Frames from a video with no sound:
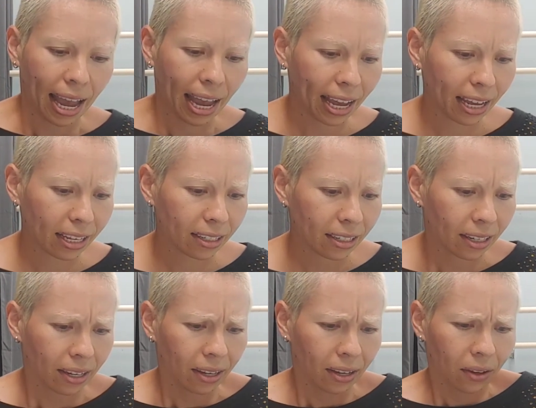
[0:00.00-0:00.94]
And
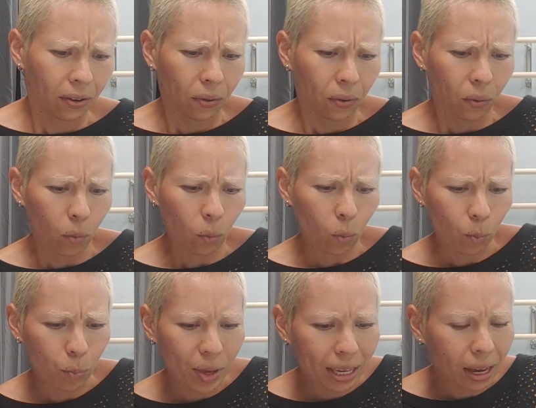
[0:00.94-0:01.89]

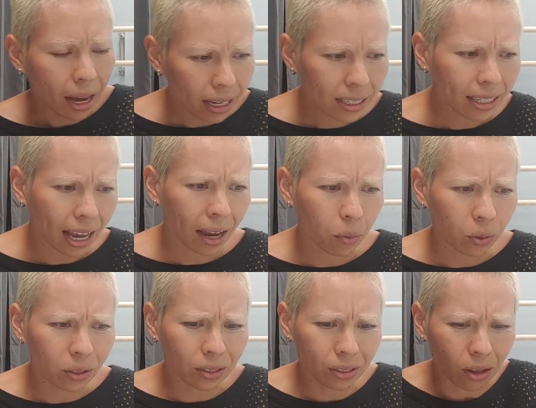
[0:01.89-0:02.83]
because
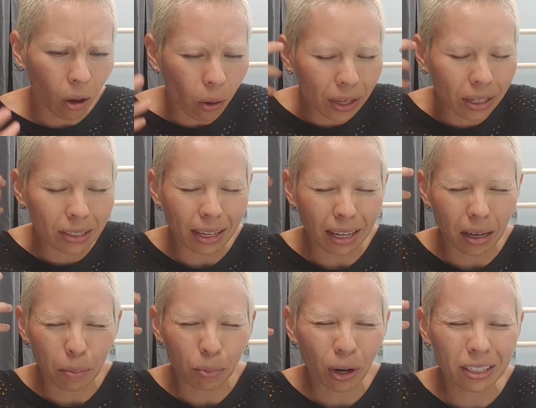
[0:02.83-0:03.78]
all these like
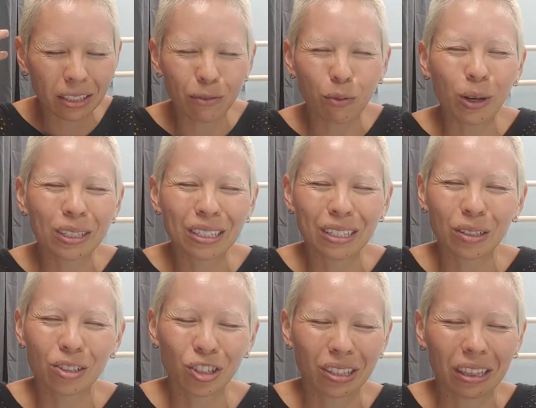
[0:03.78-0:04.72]
oppressive
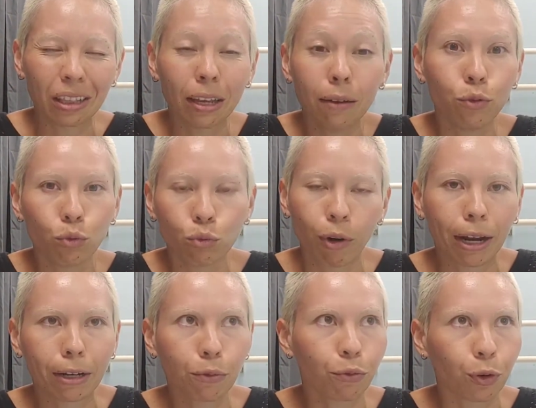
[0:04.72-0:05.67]
voices just lived
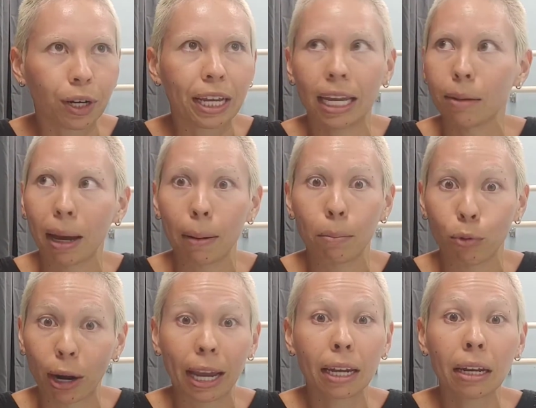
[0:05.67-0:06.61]
rent-free in my
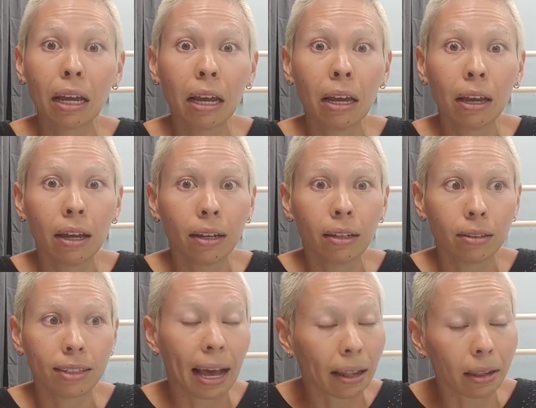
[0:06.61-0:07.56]
brain,
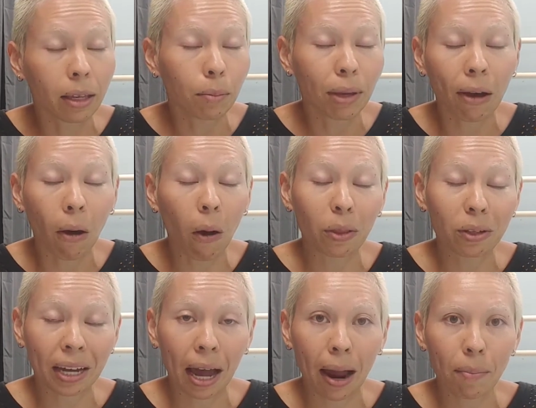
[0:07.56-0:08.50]
telling me all the
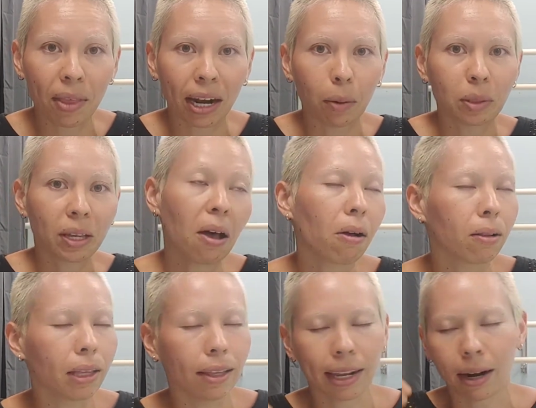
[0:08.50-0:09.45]
time that I was
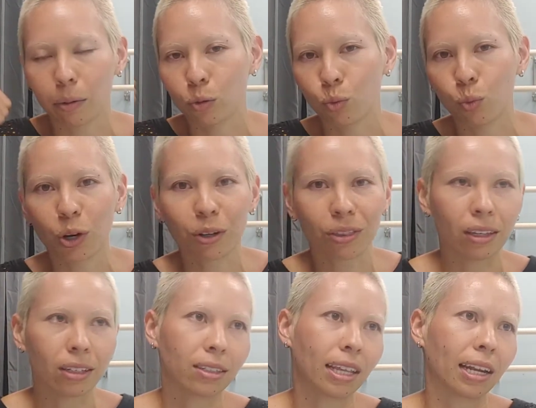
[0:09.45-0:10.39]
ugly, that I was
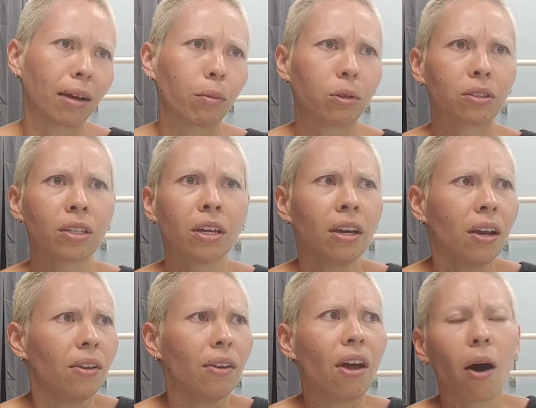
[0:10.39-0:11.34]
worthless, that I was
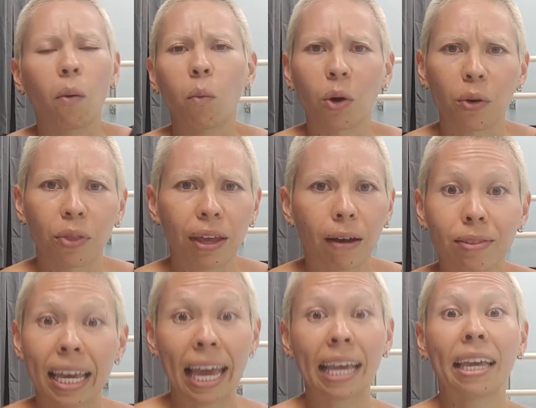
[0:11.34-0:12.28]
not worthy of
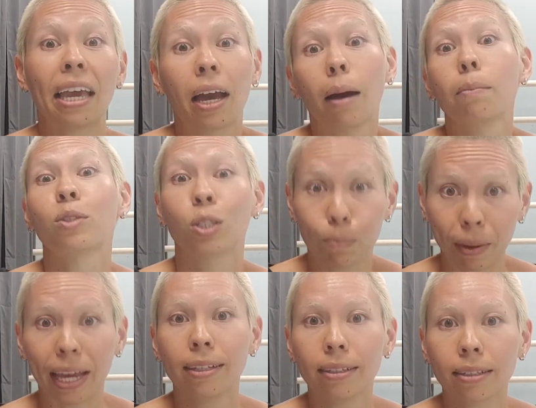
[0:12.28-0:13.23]
taking up
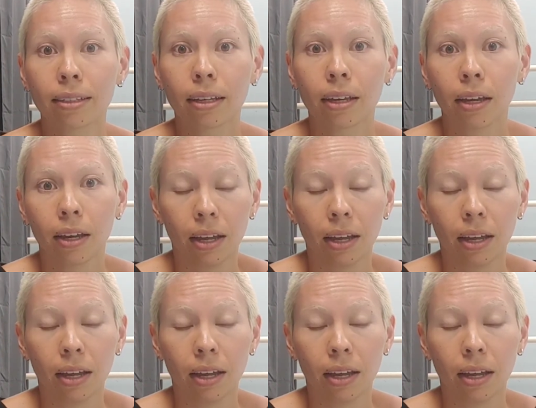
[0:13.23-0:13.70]
space,